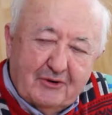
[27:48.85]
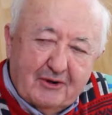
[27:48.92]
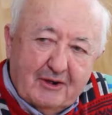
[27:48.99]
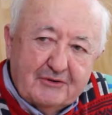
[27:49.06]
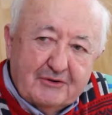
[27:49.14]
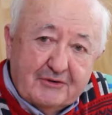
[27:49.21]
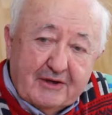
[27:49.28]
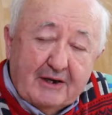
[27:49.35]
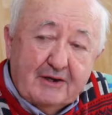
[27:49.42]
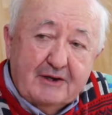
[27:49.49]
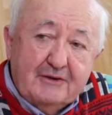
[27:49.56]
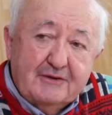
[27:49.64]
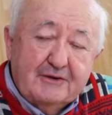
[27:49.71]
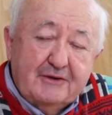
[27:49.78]
So that
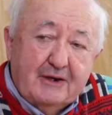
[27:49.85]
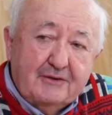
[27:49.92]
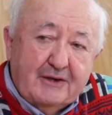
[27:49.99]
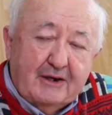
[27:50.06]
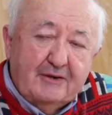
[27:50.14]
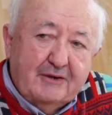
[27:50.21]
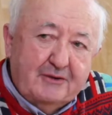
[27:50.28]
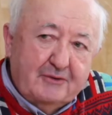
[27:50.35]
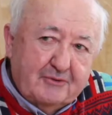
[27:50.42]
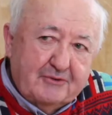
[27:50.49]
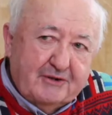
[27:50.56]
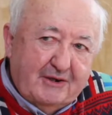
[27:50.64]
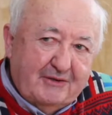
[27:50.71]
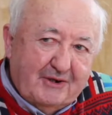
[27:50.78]
is that you were
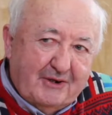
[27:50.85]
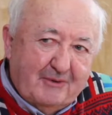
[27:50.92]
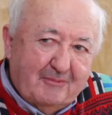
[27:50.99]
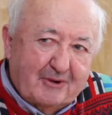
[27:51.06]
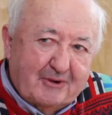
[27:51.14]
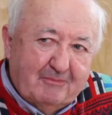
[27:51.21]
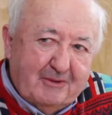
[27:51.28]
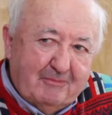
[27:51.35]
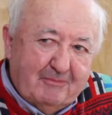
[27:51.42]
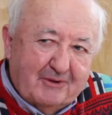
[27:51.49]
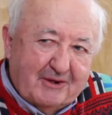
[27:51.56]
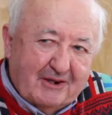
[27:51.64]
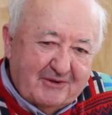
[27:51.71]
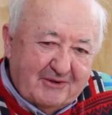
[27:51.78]
saying there about people
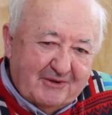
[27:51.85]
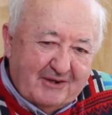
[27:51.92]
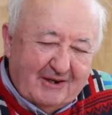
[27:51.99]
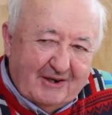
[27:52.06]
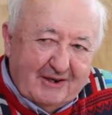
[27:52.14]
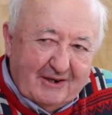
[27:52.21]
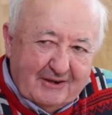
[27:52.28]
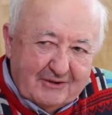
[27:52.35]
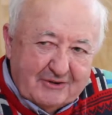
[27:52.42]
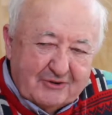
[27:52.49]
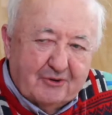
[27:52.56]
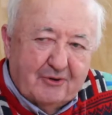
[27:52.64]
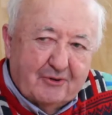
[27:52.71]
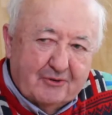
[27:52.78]
getting
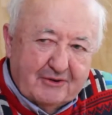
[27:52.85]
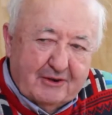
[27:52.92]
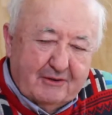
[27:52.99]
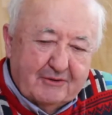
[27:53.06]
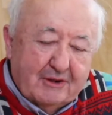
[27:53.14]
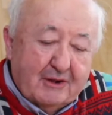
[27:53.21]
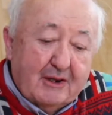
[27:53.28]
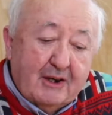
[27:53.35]
strokes and everything.